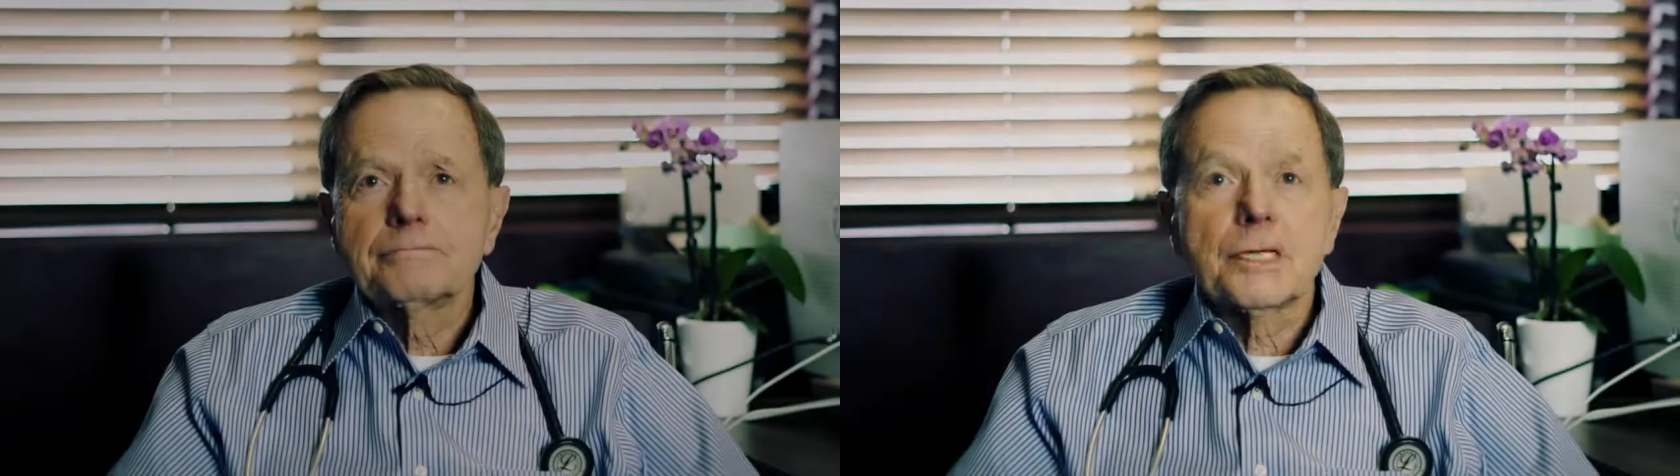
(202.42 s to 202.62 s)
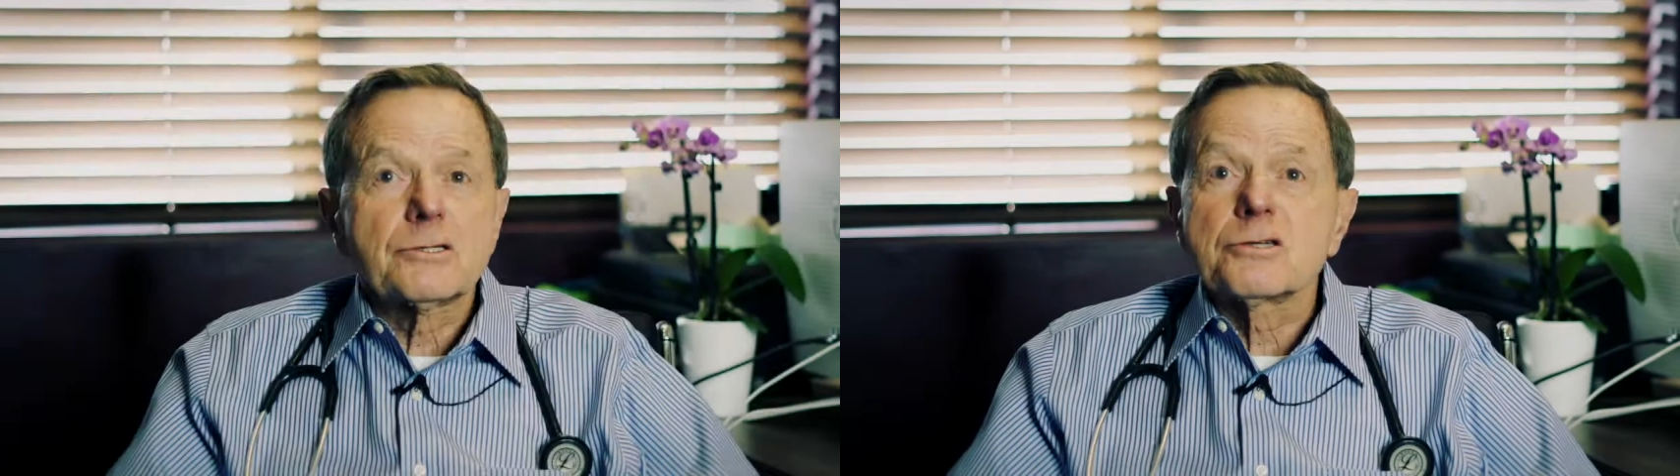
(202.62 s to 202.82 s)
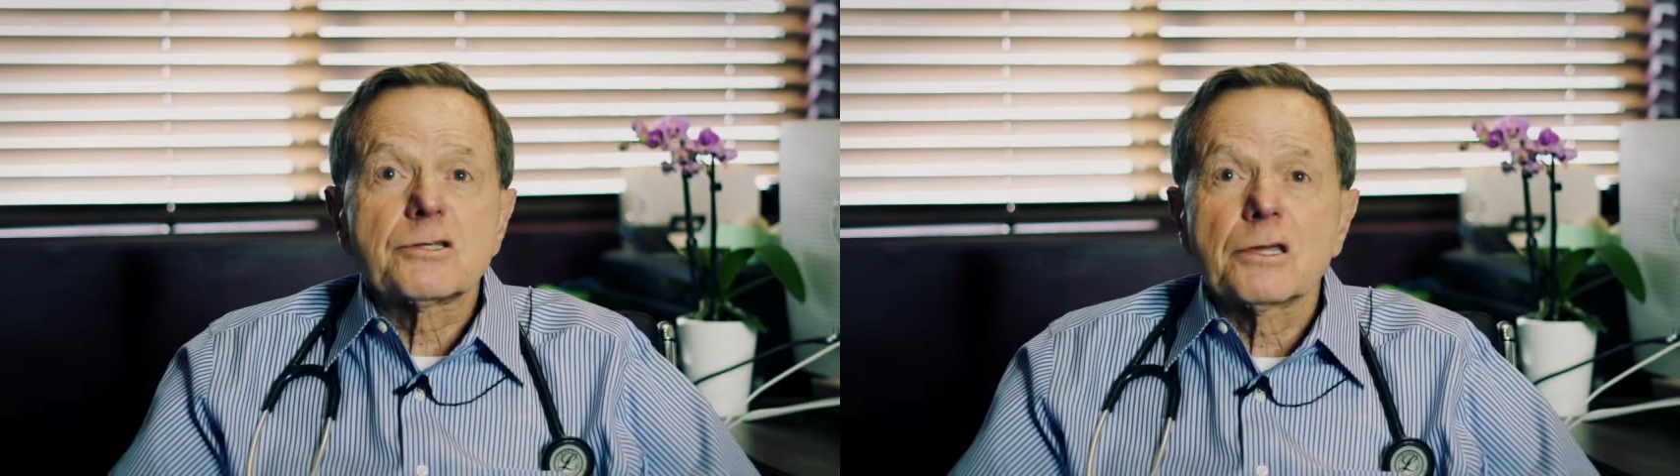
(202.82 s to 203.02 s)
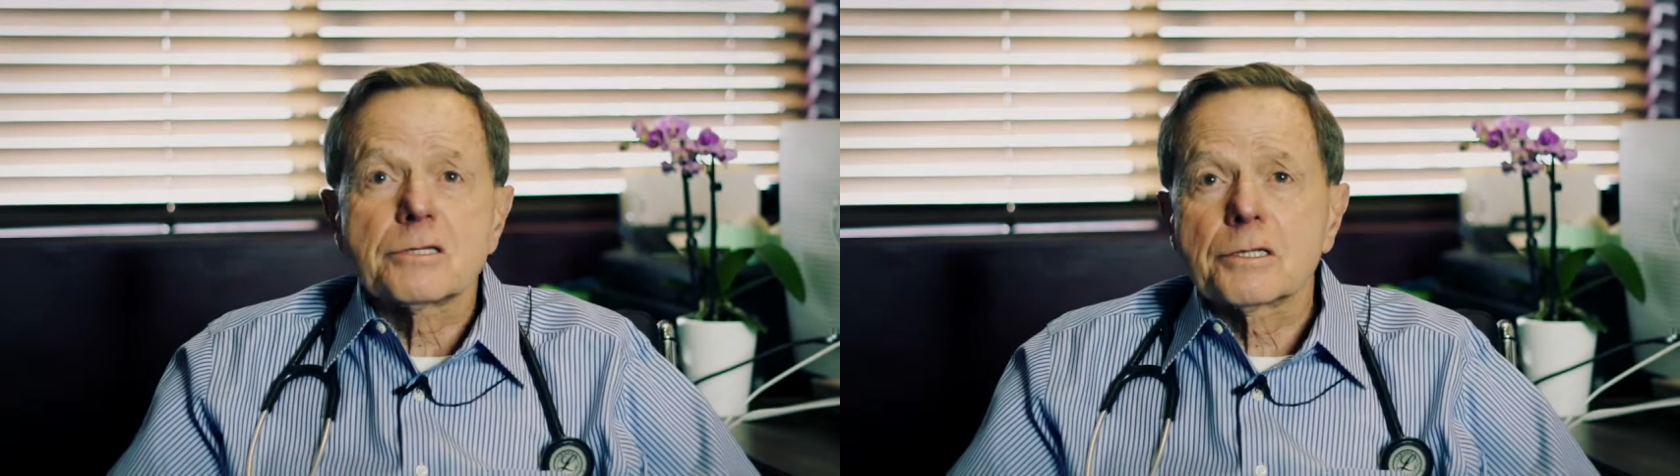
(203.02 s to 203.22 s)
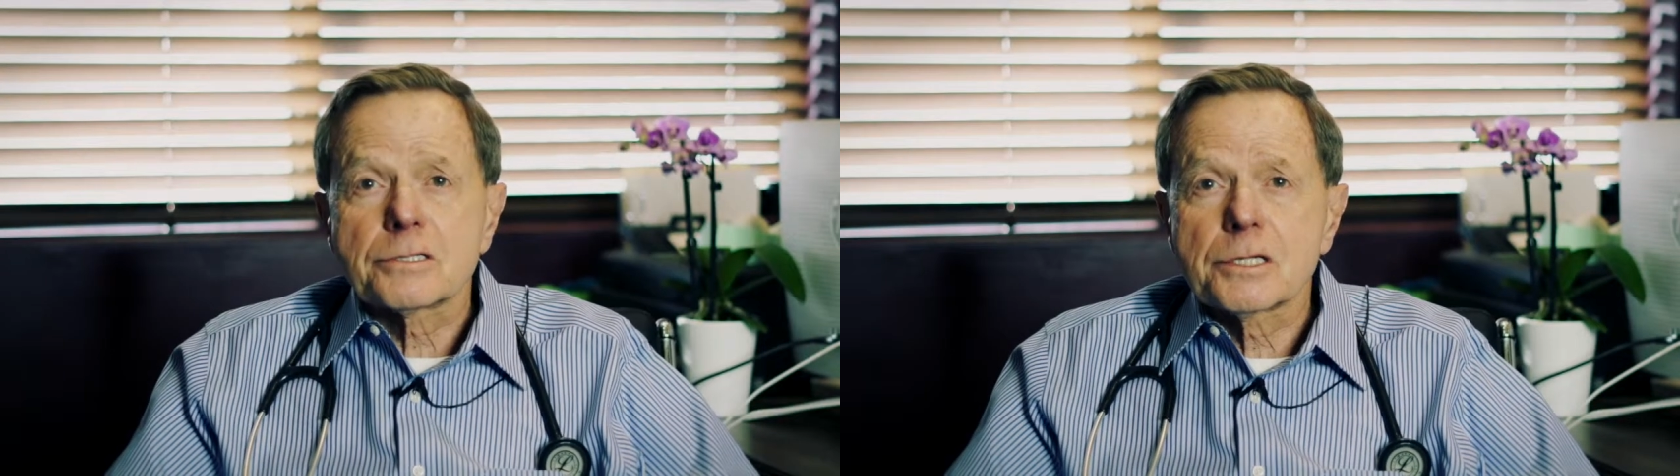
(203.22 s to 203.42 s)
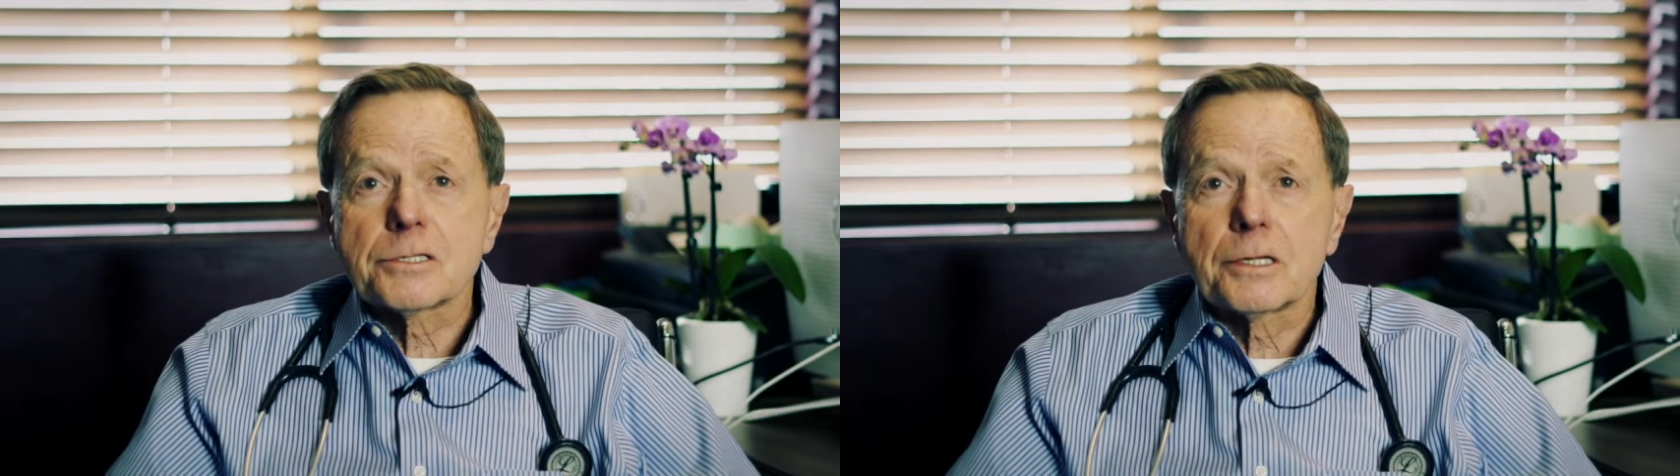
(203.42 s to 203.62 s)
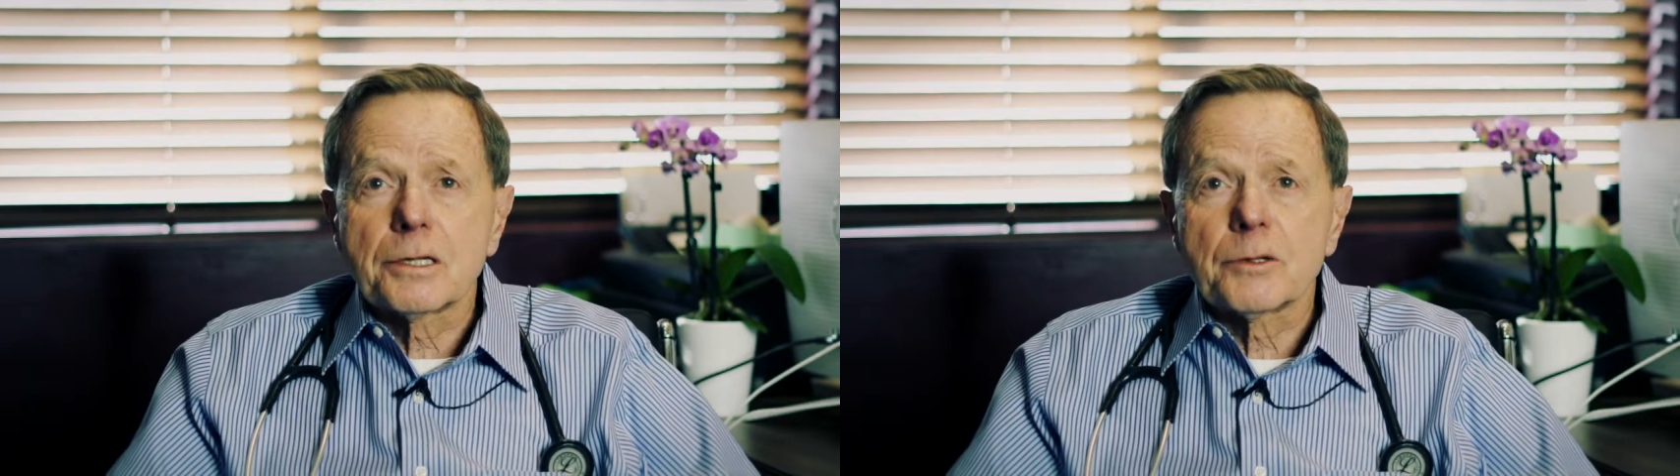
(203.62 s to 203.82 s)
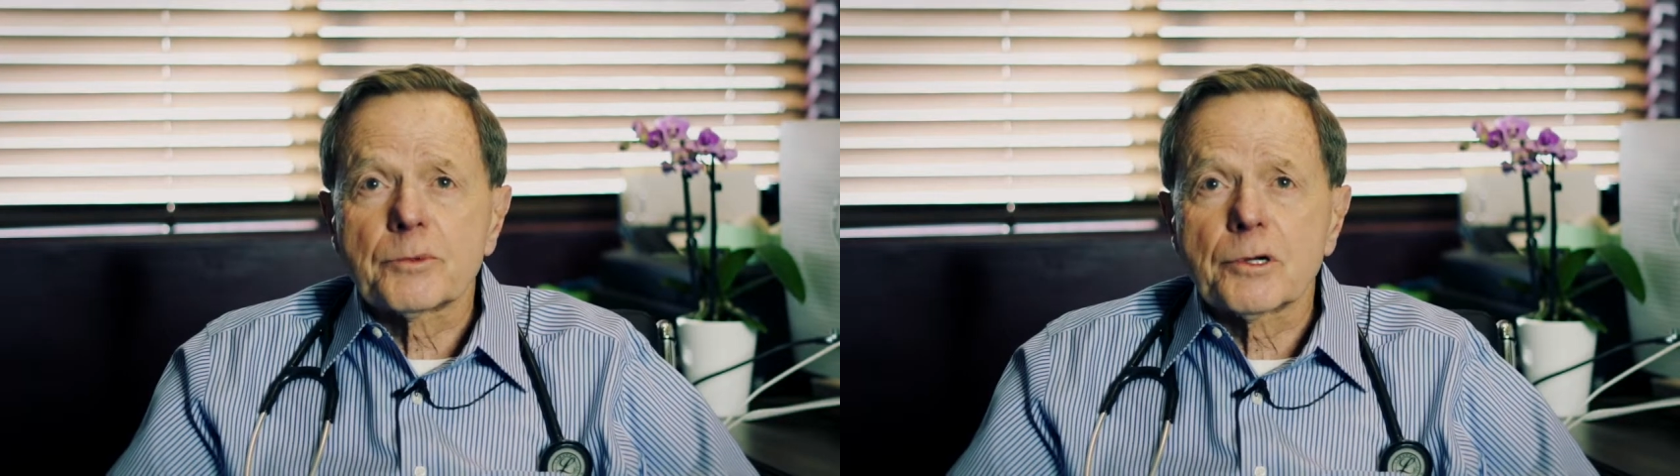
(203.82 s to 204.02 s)
It just doesn't exist in
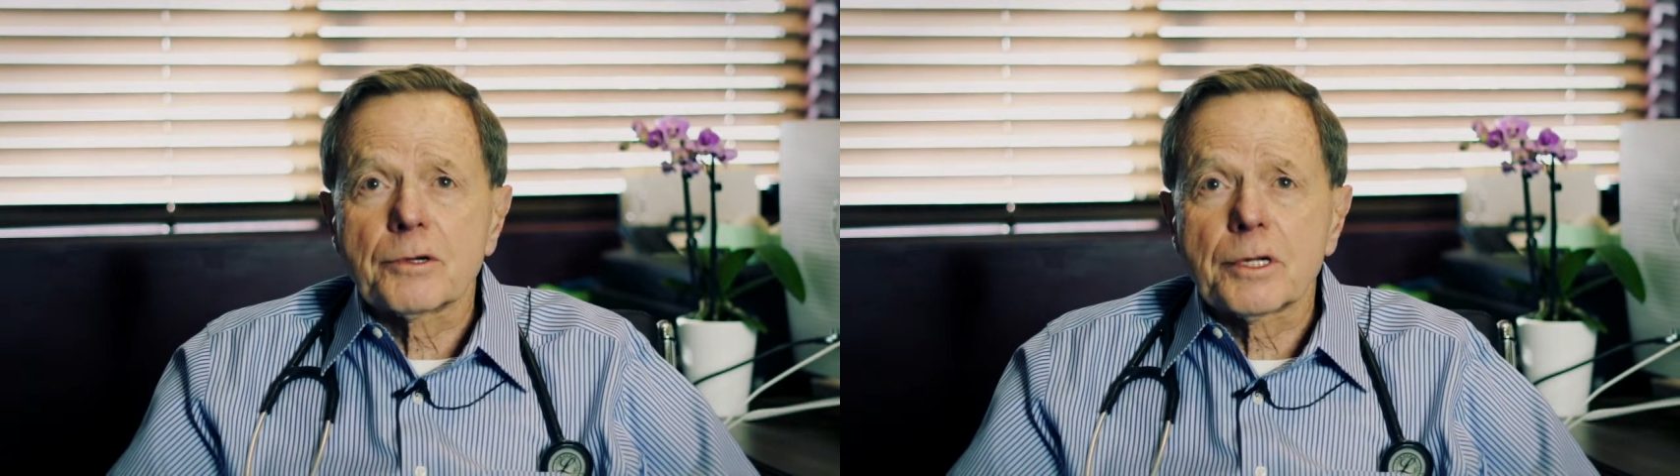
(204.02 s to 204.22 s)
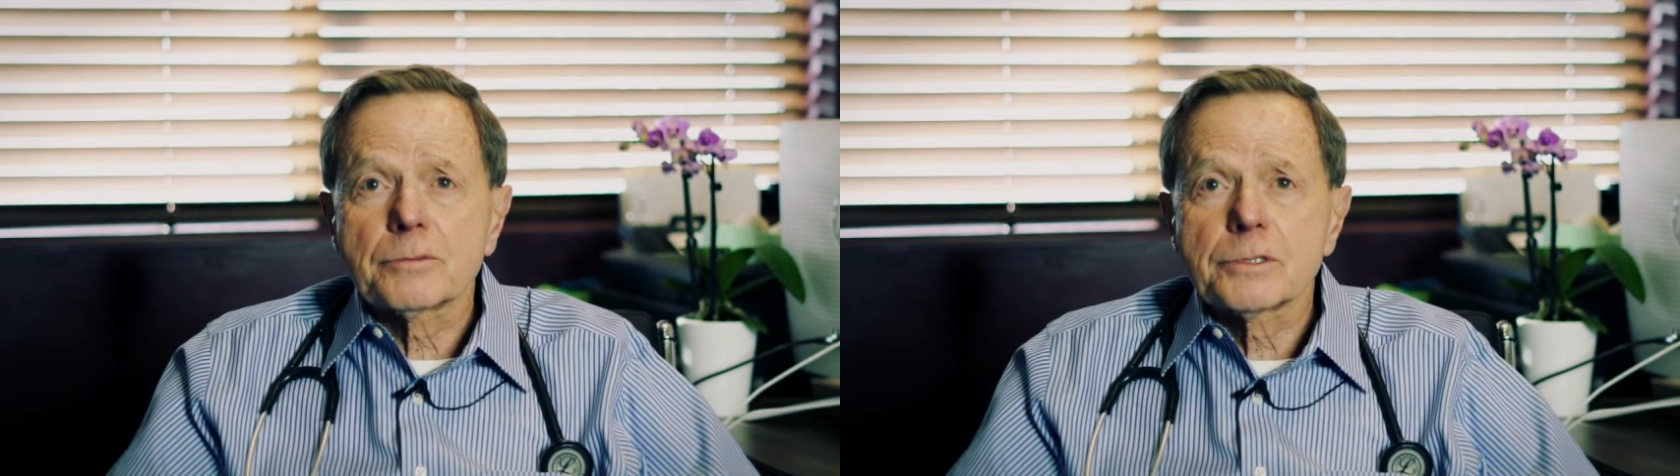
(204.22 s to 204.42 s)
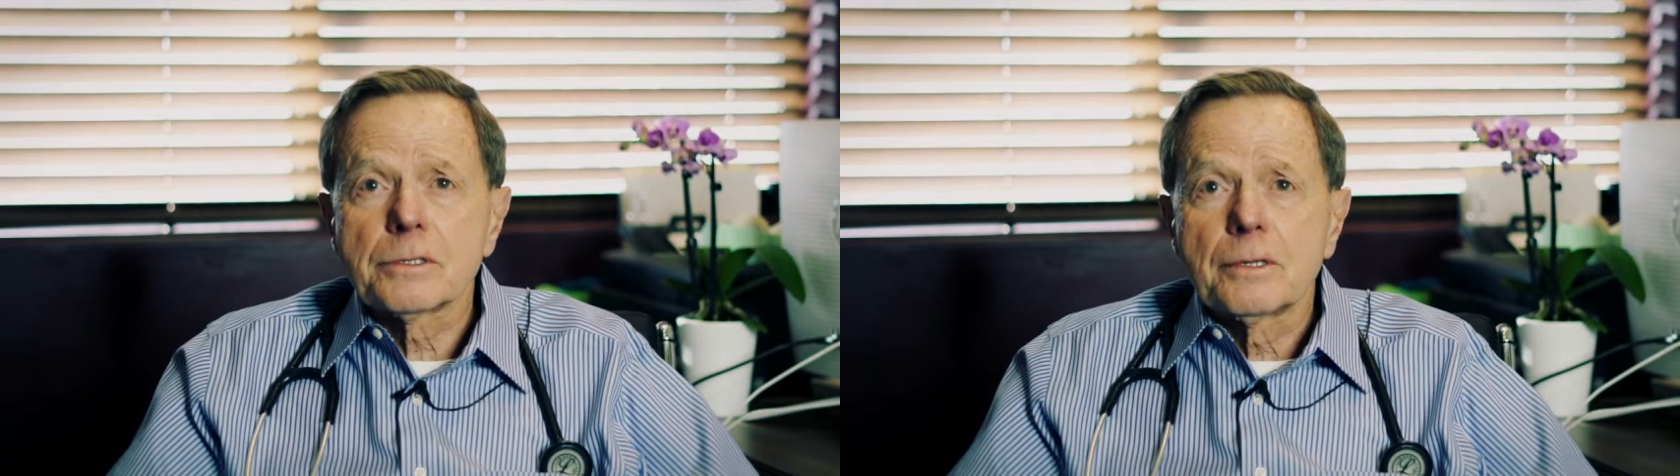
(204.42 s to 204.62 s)
other programs.